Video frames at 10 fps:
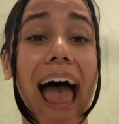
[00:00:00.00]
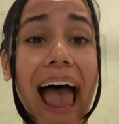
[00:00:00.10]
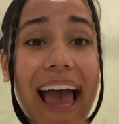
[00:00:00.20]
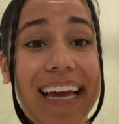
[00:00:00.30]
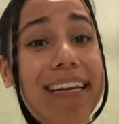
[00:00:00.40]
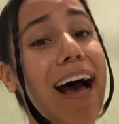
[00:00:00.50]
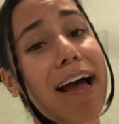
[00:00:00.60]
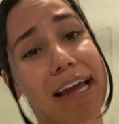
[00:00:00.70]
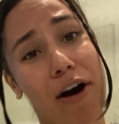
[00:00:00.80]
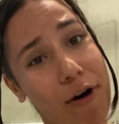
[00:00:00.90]
And
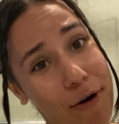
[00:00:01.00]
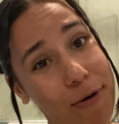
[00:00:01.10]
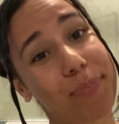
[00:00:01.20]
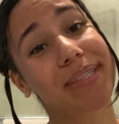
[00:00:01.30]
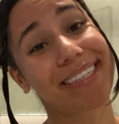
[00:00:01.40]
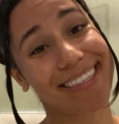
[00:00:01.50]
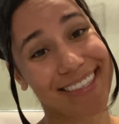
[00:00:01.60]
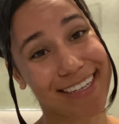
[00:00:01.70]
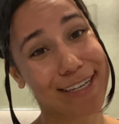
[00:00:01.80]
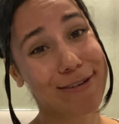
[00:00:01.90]
I hope to
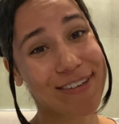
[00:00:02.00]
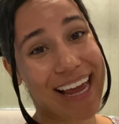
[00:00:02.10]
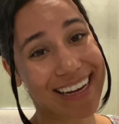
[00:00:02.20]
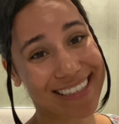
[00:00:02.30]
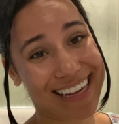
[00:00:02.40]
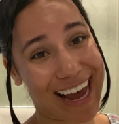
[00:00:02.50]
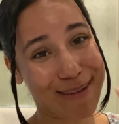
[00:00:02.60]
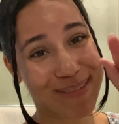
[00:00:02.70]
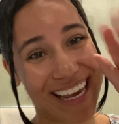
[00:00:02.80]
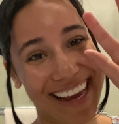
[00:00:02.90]
see you next
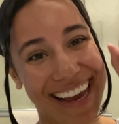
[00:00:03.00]
time. Take